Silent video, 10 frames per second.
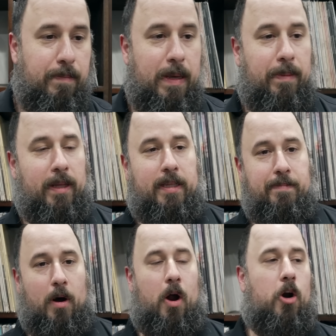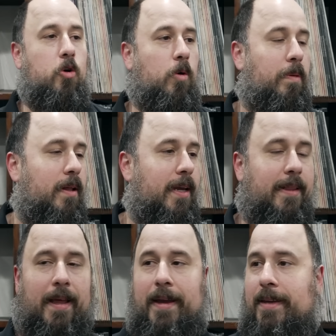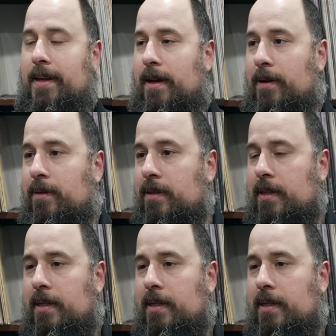people at the bar who were playing, like, you know,